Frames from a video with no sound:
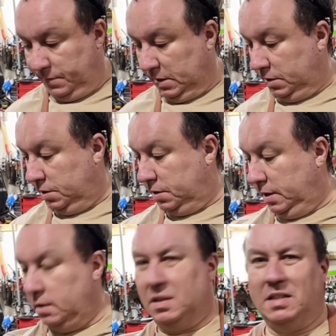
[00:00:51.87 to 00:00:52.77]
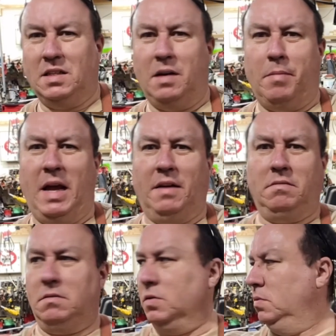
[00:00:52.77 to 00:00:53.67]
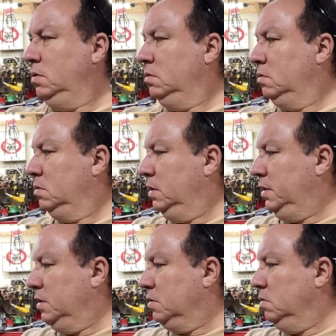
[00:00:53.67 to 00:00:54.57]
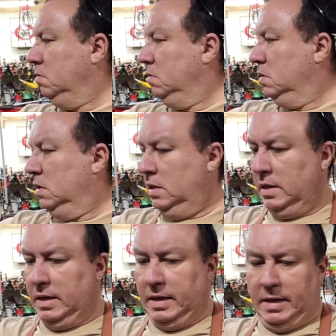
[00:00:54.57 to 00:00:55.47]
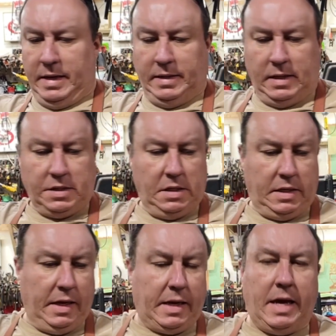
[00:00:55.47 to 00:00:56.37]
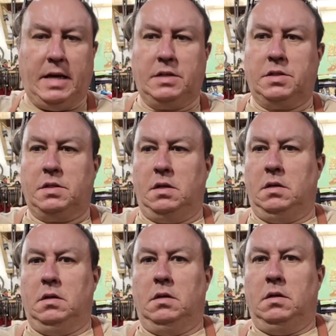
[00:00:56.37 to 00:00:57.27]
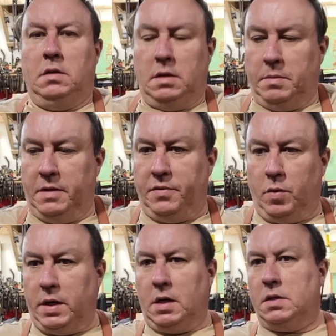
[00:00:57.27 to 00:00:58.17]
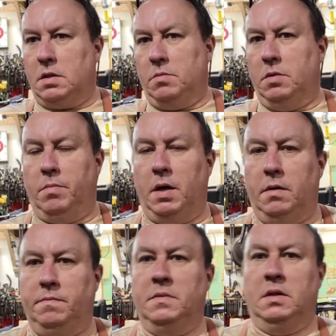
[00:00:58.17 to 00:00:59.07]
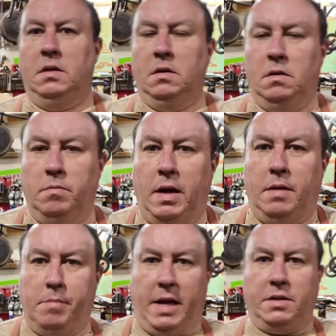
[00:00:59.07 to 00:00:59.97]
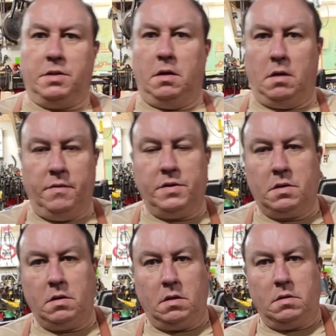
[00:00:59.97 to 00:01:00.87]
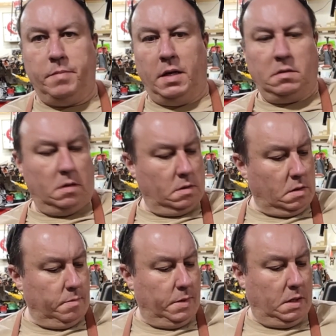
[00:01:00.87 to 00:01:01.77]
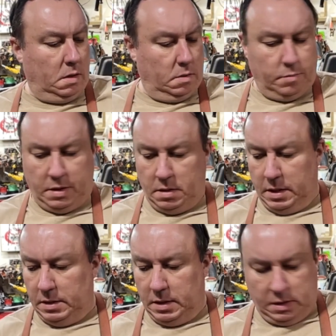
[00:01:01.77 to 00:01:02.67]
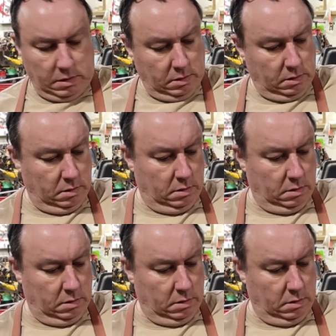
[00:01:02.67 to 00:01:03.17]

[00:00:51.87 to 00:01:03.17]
Let's just say it's not a bad tool. It doesn't kick ass. I mean, if you want to cut something, you buy a bandsaw, obviously, because bandsaws cut better. But it doesn't.